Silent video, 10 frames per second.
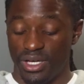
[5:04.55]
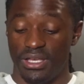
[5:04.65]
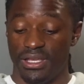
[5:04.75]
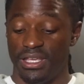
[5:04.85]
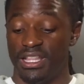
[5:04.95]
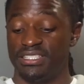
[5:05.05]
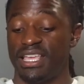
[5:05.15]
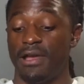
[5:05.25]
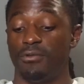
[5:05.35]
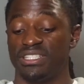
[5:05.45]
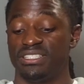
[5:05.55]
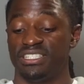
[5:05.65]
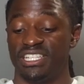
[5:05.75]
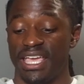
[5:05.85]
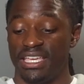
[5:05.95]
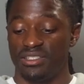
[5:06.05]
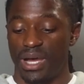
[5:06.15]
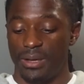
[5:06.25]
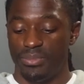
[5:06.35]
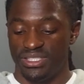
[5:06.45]
But let's say I want to change
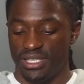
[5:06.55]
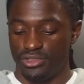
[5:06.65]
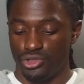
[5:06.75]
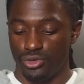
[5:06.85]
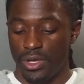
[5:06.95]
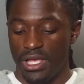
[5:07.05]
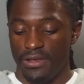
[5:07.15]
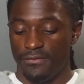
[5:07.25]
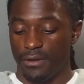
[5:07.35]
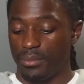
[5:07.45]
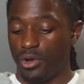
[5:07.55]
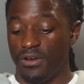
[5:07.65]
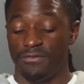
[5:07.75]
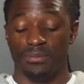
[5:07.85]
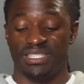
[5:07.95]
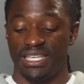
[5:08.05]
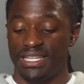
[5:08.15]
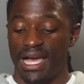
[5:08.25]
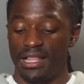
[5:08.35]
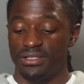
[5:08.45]
my potential from going from
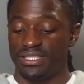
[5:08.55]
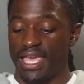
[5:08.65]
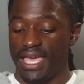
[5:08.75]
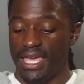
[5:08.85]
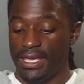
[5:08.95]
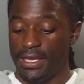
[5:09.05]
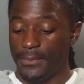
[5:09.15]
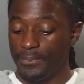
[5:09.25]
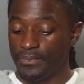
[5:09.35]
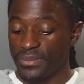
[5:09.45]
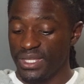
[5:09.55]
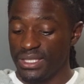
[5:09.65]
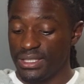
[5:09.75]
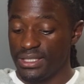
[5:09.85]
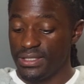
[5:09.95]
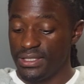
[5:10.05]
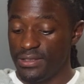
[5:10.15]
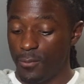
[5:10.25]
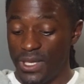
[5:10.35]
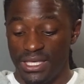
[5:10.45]
ten dollars a
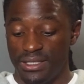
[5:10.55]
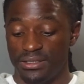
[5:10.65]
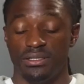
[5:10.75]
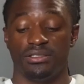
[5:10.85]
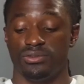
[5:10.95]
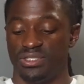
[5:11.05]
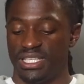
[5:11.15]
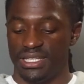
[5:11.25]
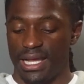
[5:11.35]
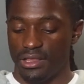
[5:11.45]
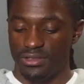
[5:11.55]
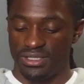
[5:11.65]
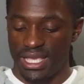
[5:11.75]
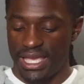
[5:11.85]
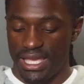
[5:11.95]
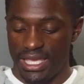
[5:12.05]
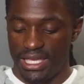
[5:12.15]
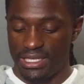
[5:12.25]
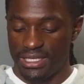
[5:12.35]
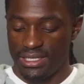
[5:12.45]
week to ten dollars
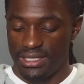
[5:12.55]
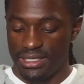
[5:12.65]
a